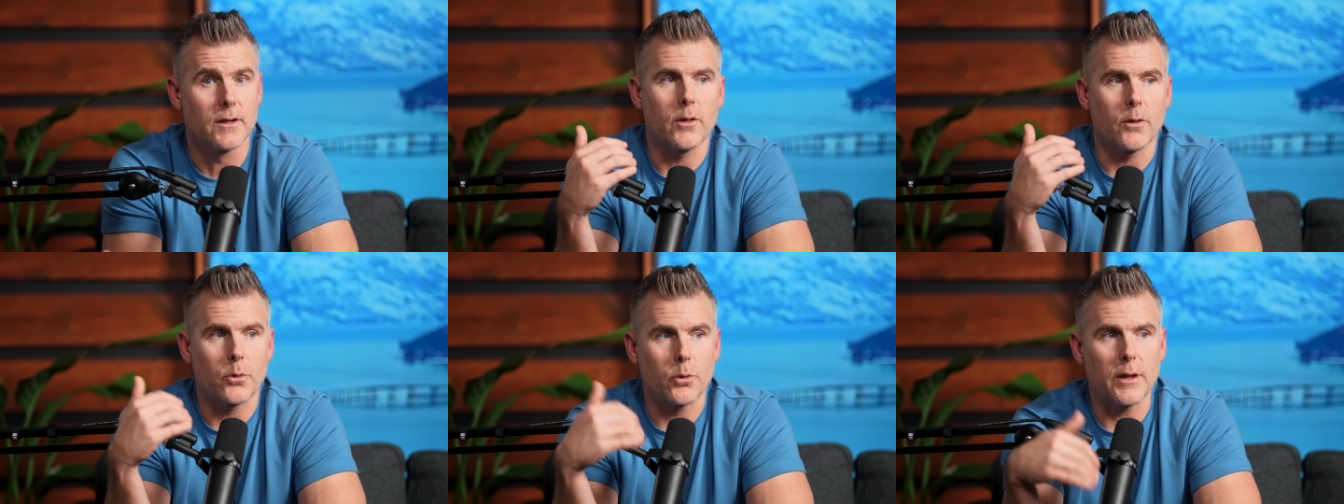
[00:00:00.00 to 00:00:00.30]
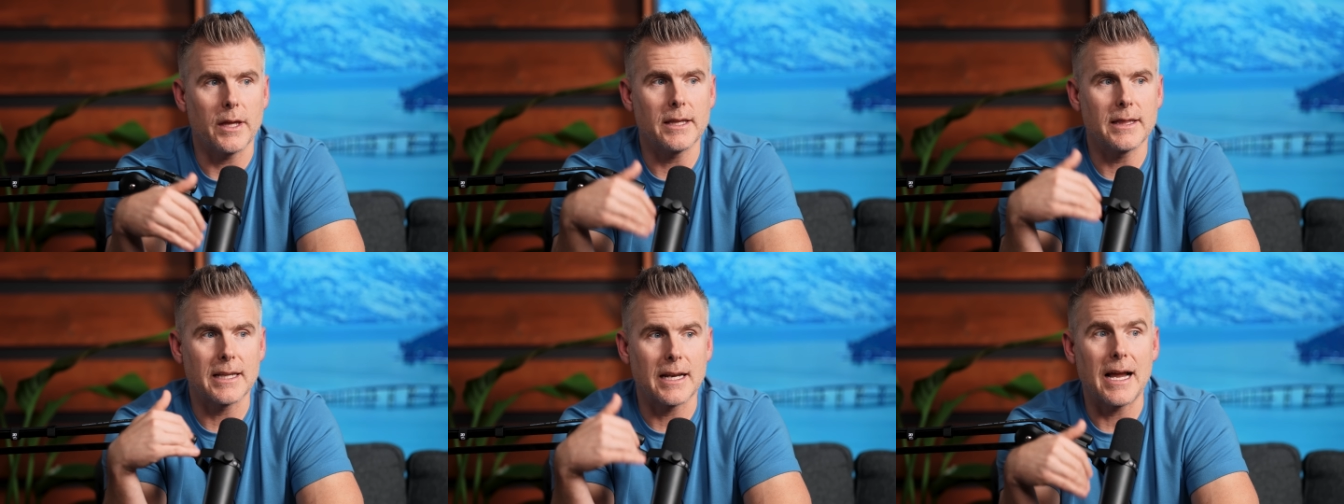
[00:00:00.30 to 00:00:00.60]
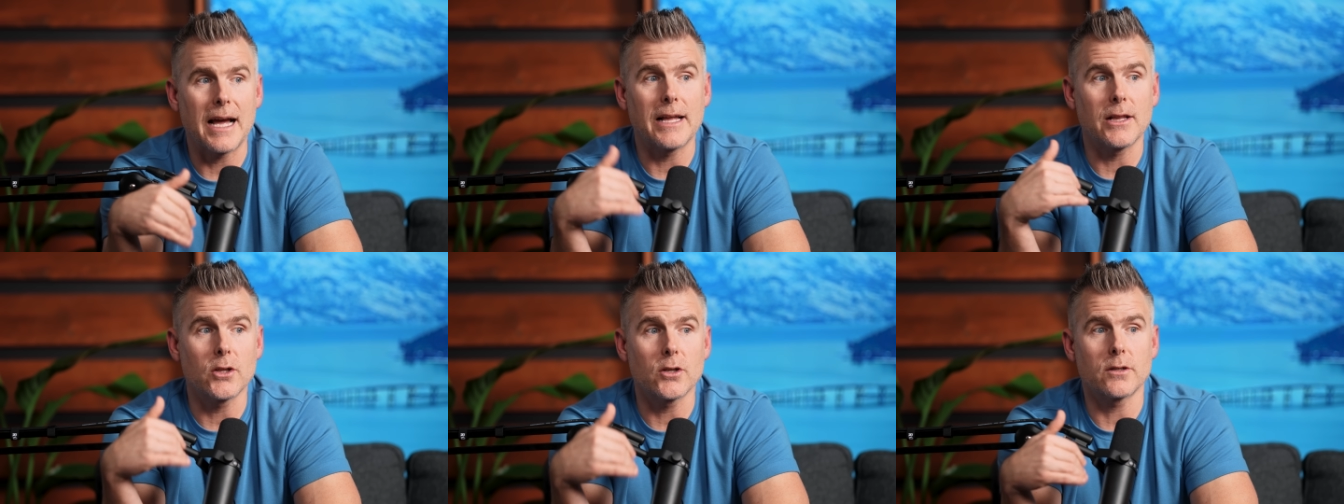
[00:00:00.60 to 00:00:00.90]
the thing that
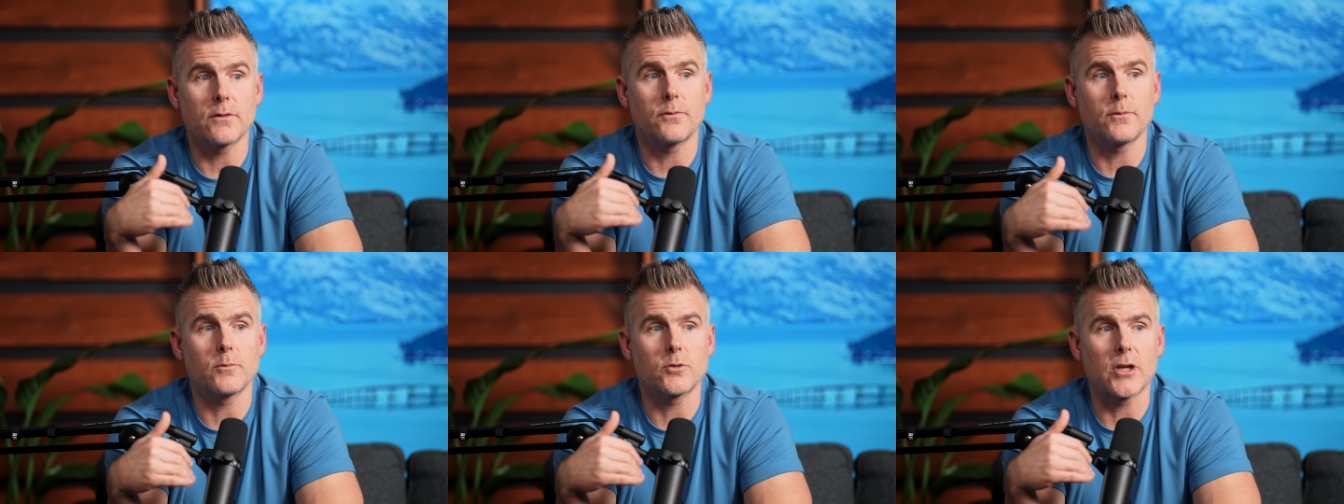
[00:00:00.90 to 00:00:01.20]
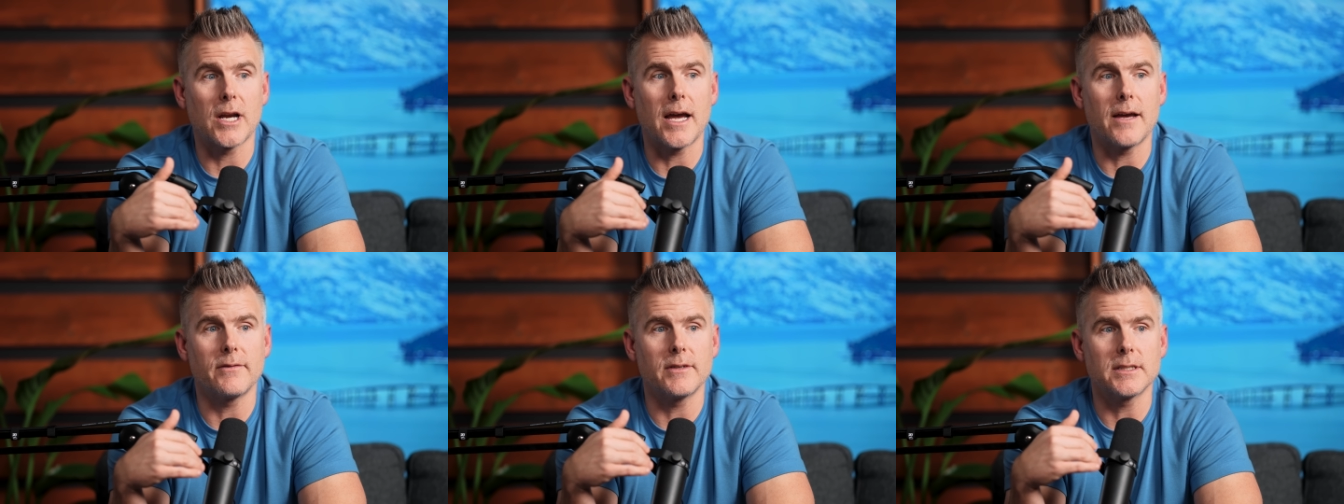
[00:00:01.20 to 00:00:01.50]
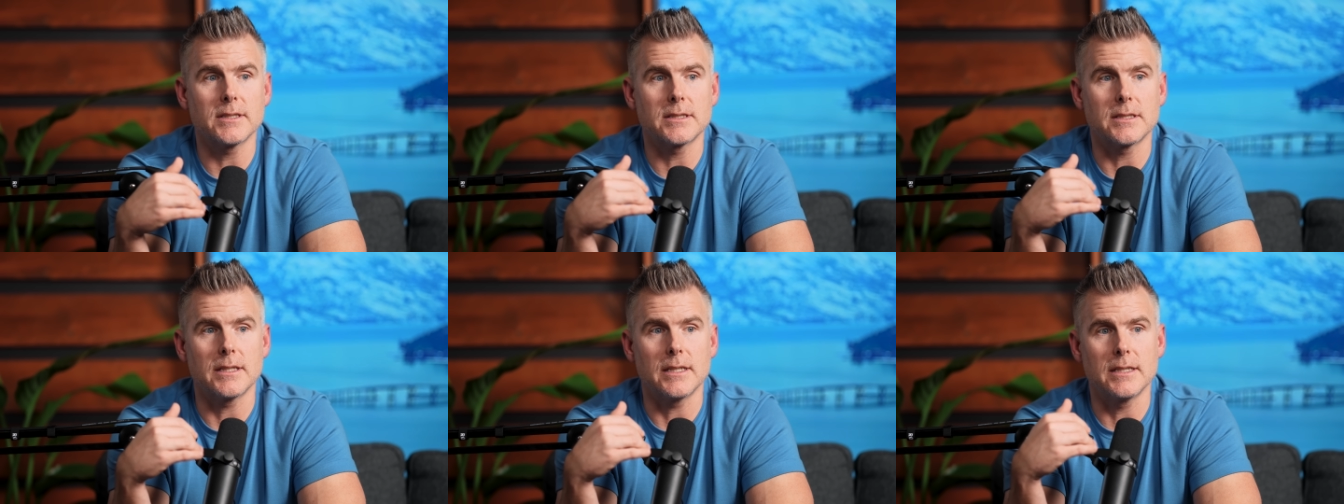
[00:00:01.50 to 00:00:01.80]
I learned from
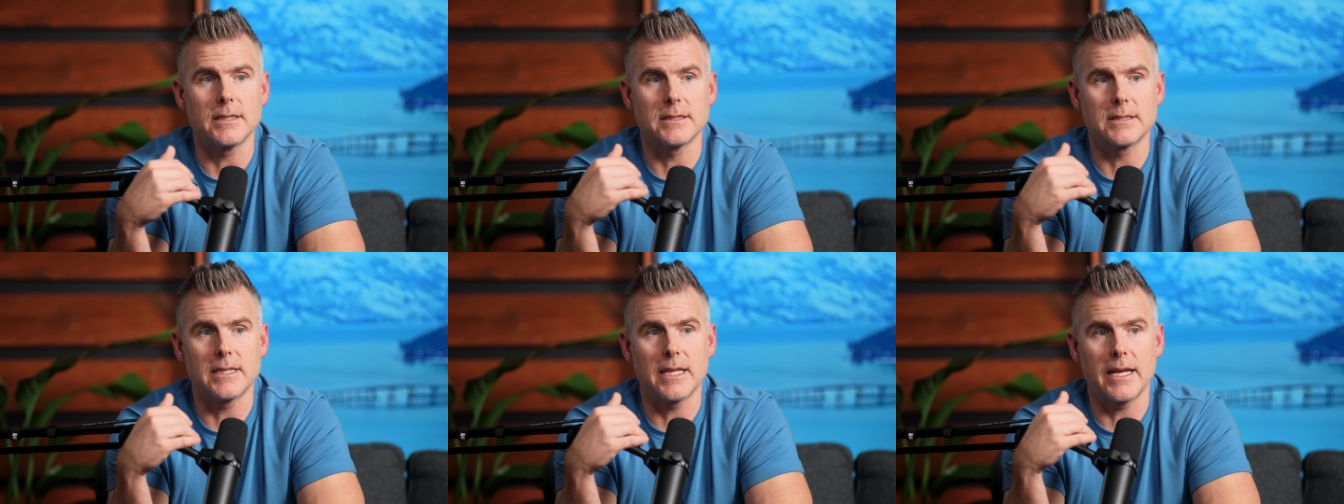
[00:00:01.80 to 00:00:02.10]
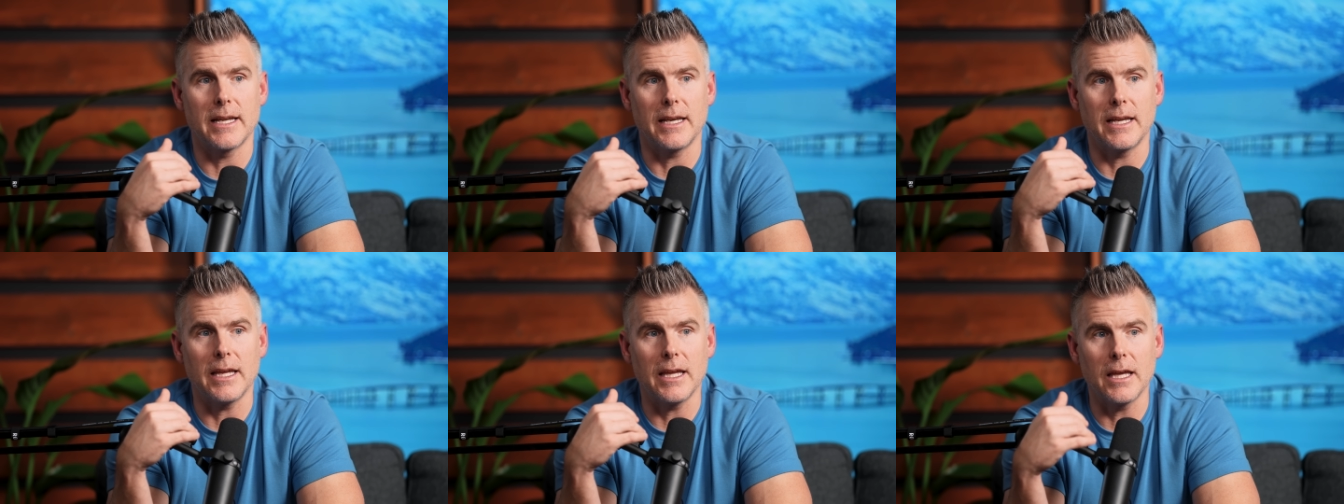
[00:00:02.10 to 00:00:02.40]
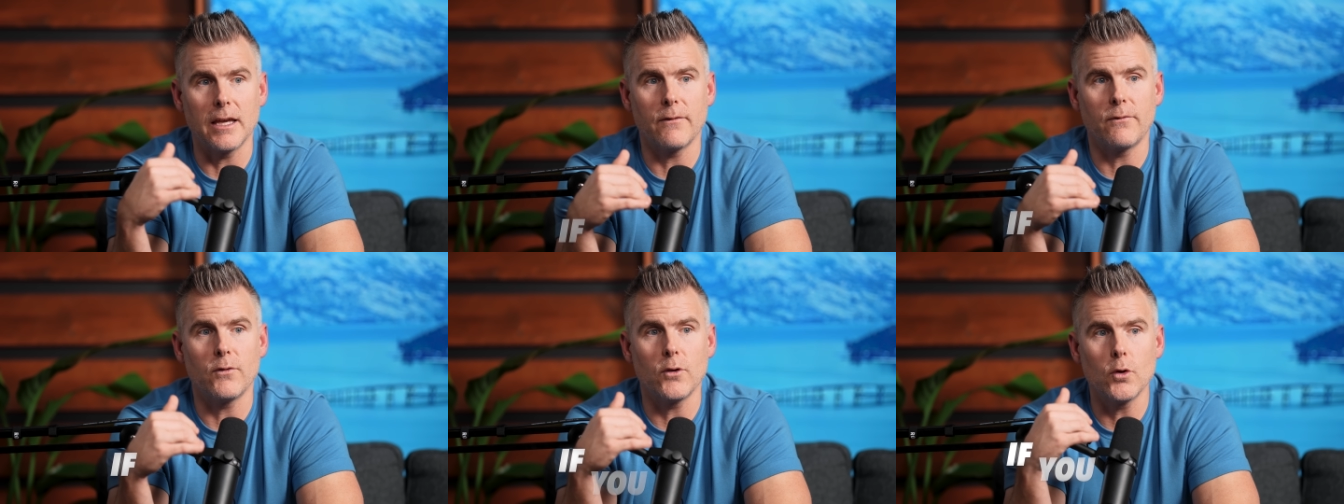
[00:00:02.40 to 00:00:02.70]
Travis is that
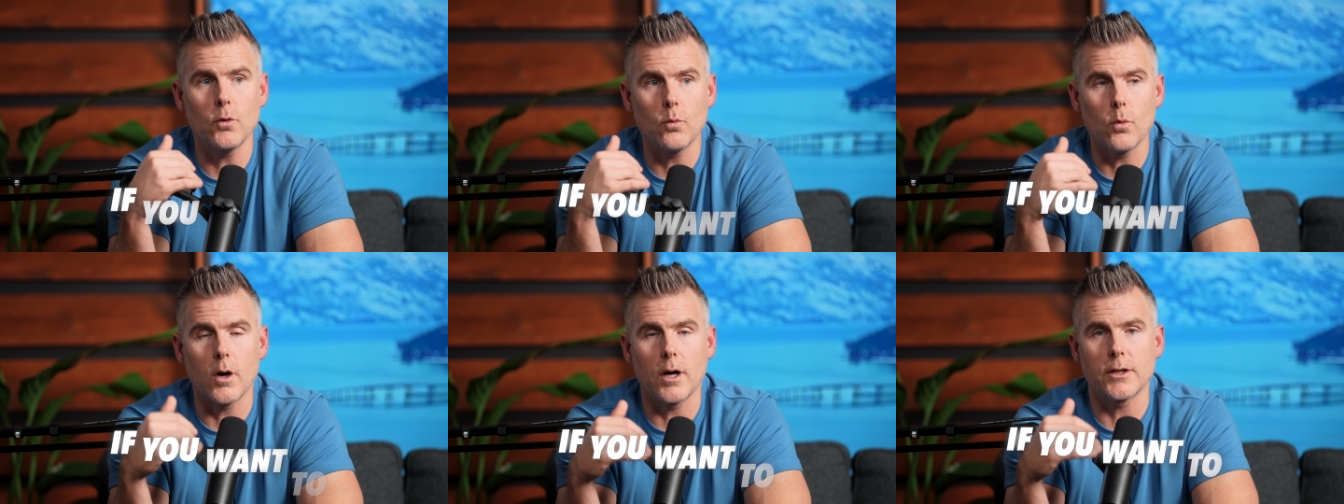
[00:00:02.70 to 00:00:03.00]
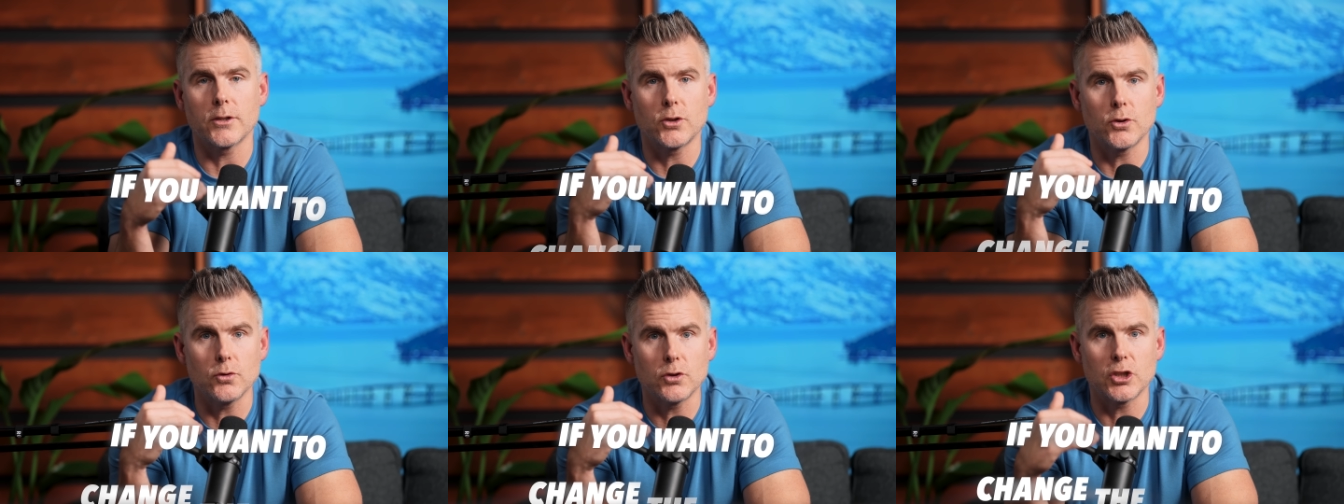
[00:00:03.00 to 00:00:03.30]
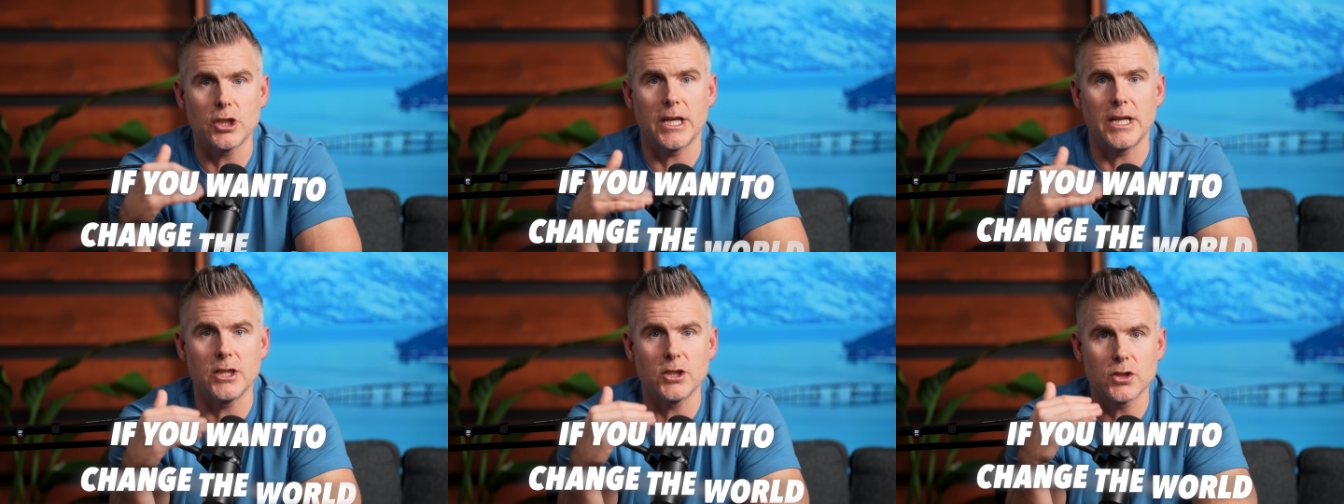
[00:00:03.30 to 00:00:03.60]
if you want to
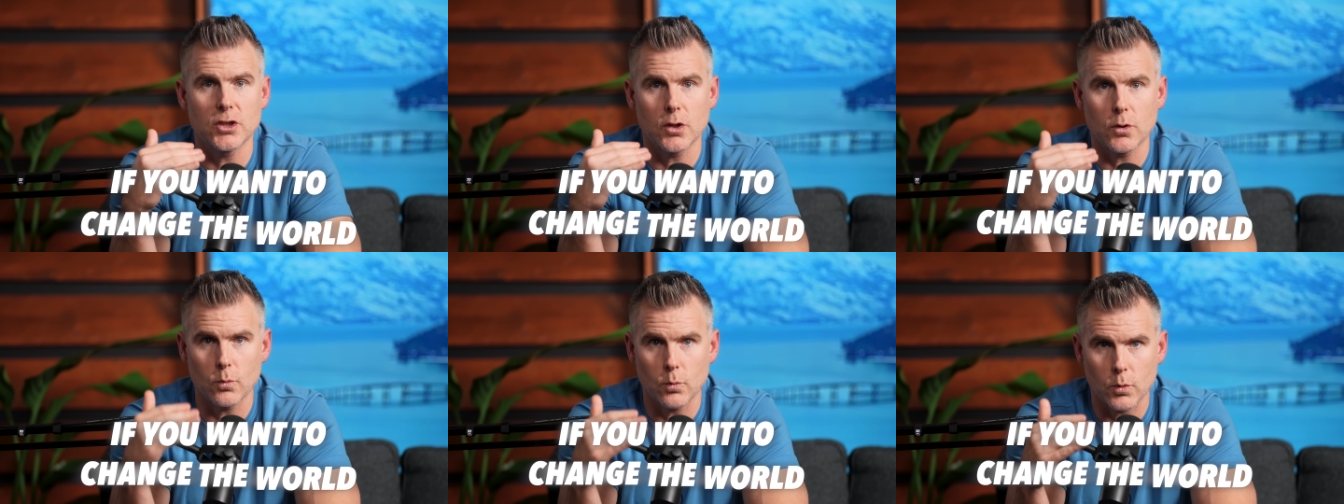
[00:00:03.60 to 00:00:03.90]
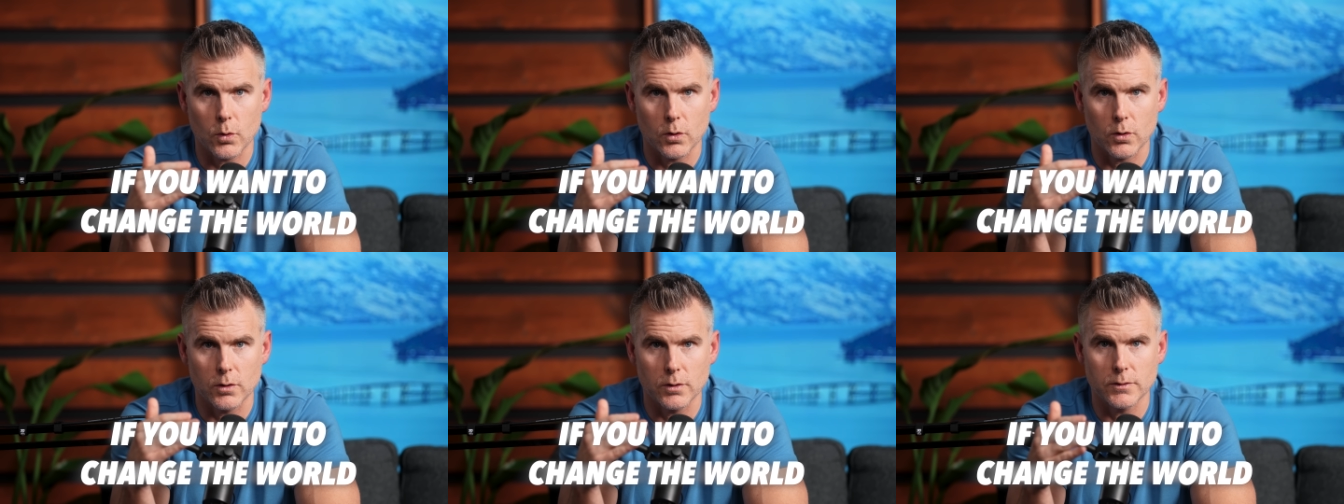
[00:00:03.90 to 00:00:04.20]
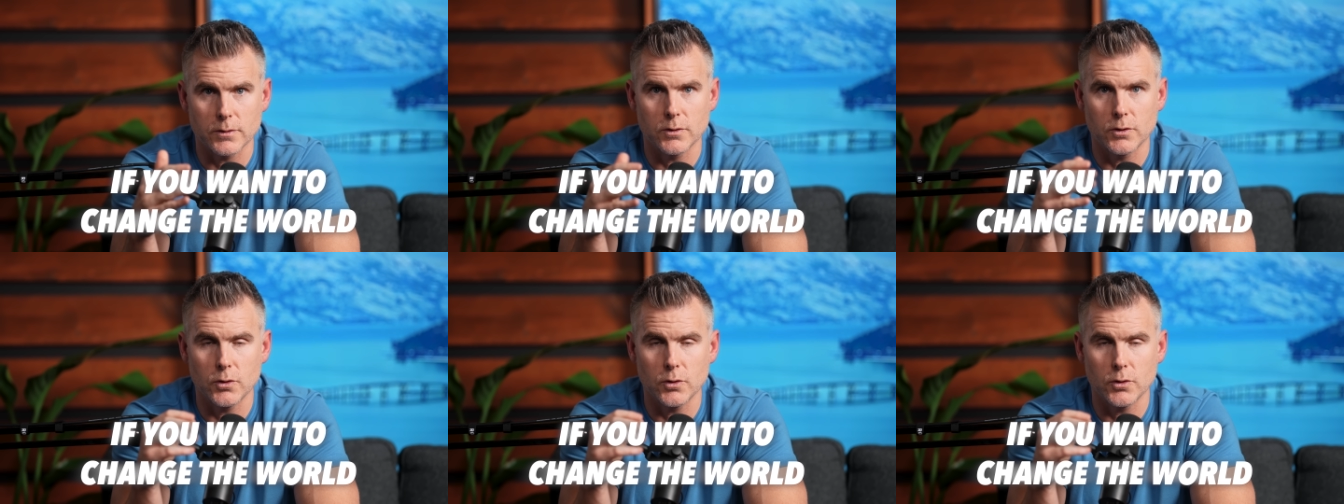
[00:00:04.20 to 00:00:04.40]
change the world,